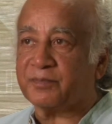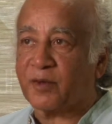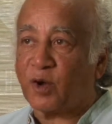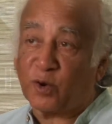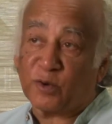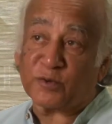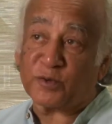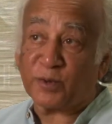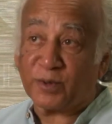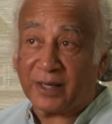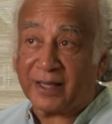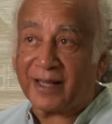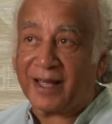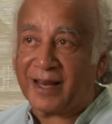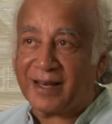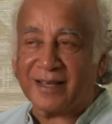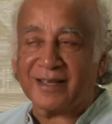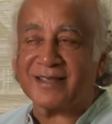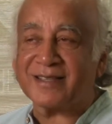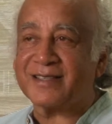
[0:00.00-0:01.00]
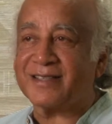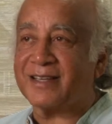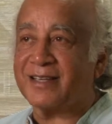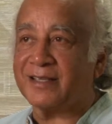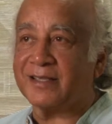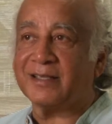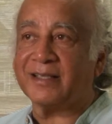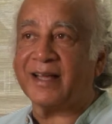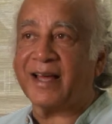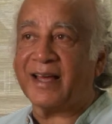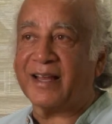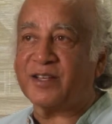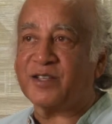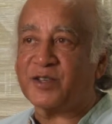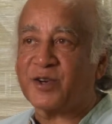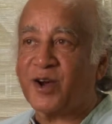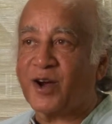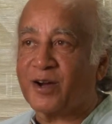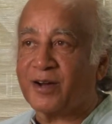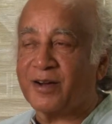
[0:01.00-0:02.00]
also Ligeti still and
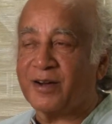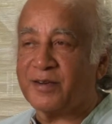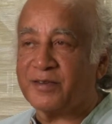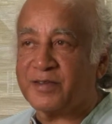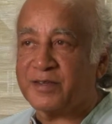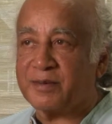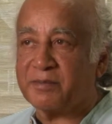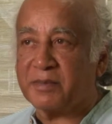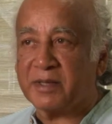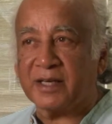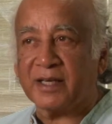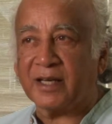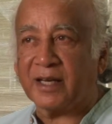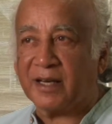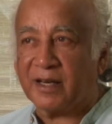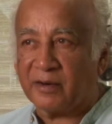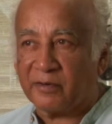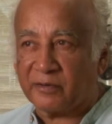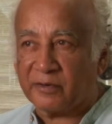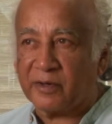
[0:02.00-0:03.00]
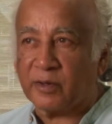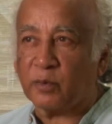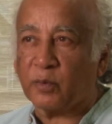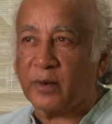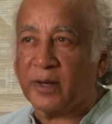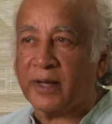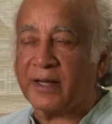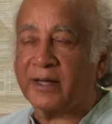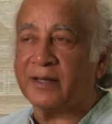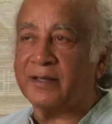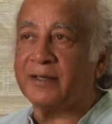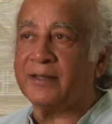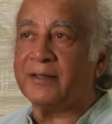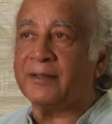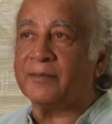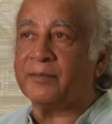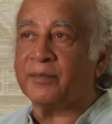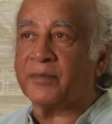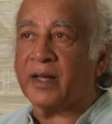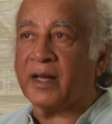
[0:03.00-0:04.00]
Stockhausen, but in a different way,
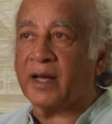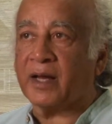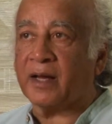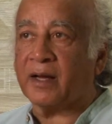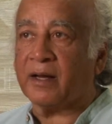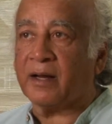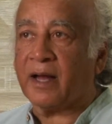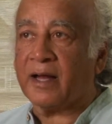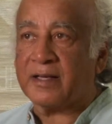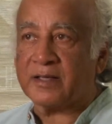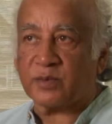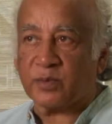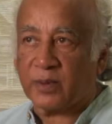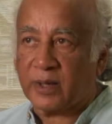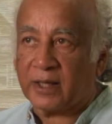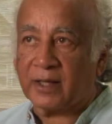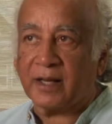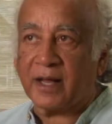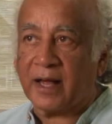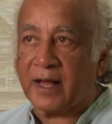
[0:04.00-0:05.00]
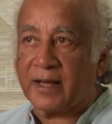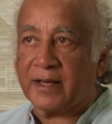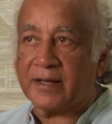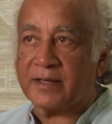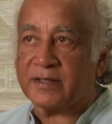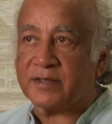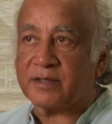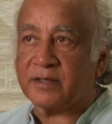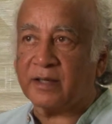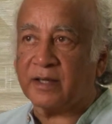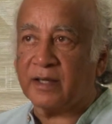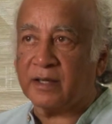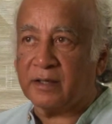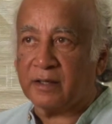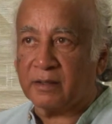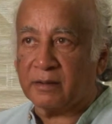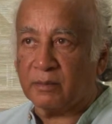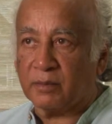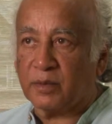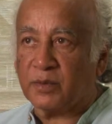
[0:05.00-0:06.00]
as well as
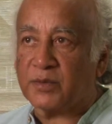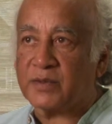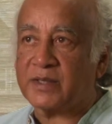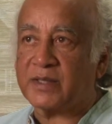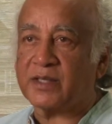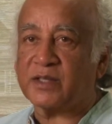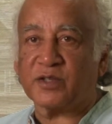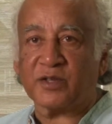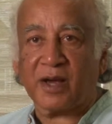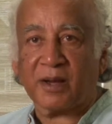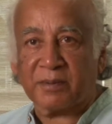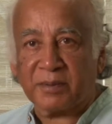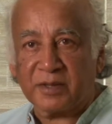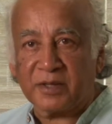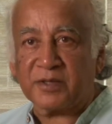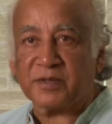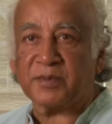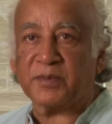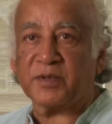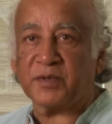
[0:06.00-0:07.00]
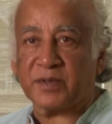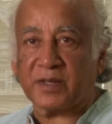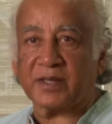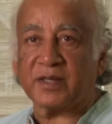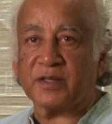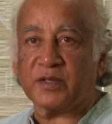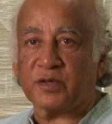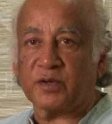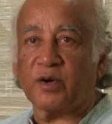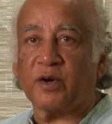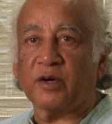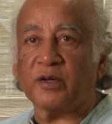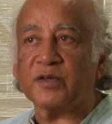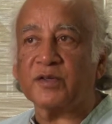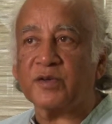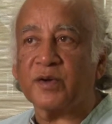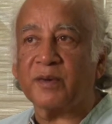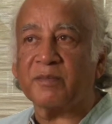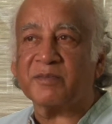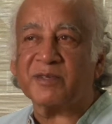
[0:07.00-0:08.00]
Indian music, Japanese music, and so on.
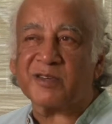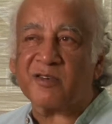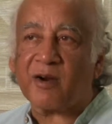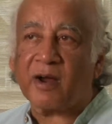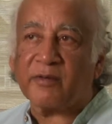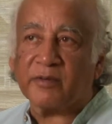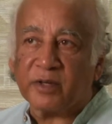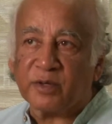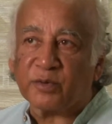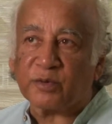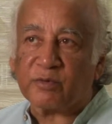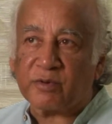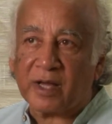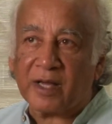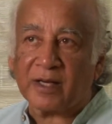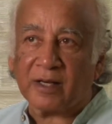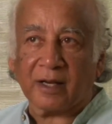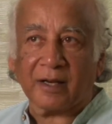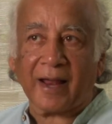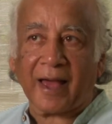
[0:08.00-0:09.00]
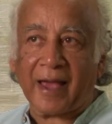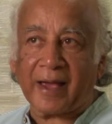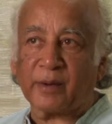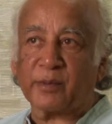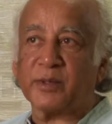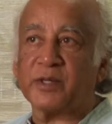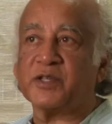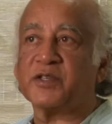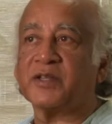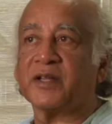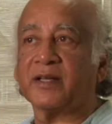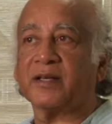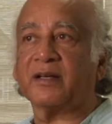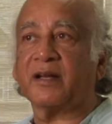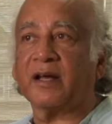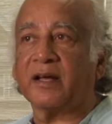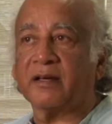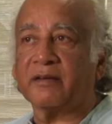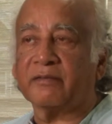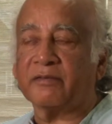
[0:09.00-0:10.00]
So I'm striving to create a language that
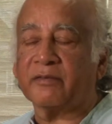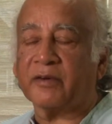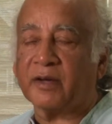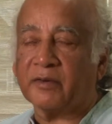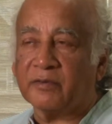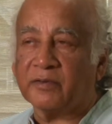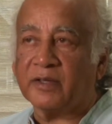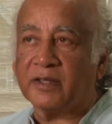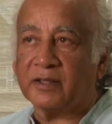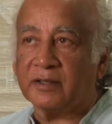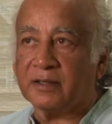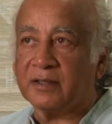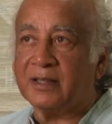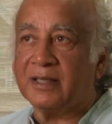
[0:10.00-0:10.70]
I feel